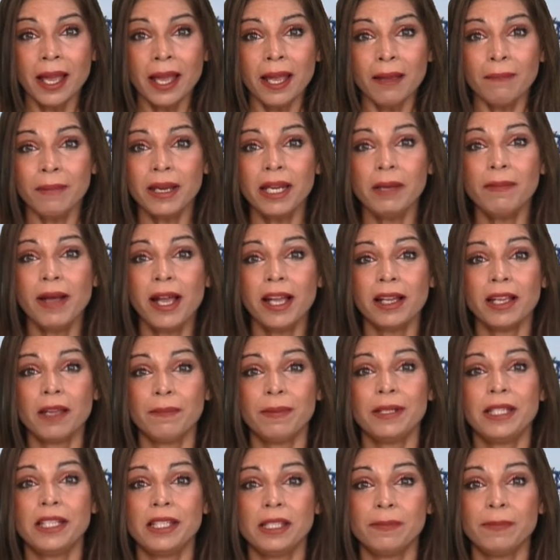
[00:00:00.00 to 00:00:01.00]
Many market
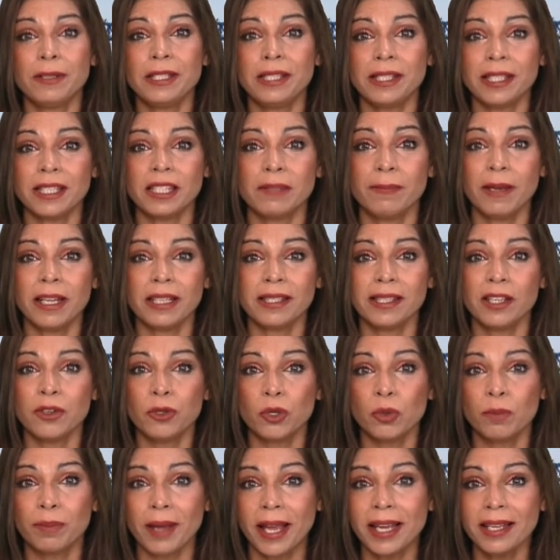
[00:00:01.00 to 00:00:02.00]
participants expect
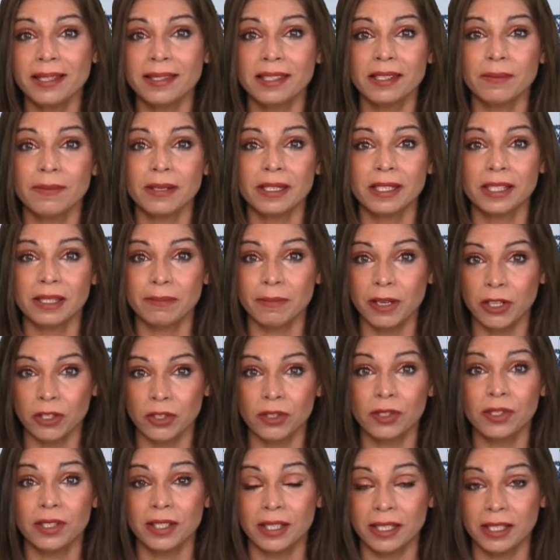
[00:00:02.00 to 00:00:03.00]
central bank stimulus
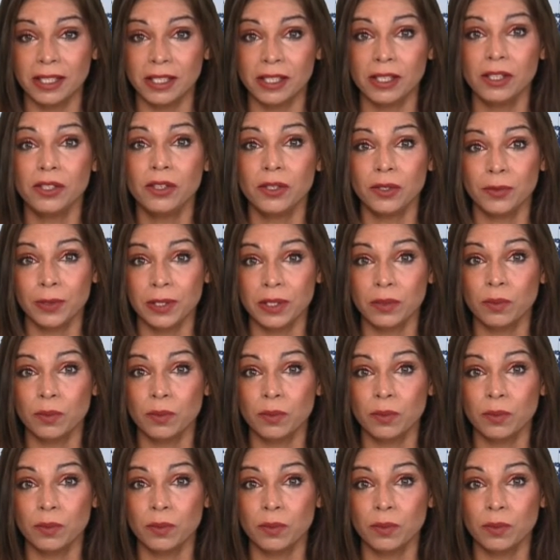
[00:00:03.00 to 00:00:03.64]
measures to continue as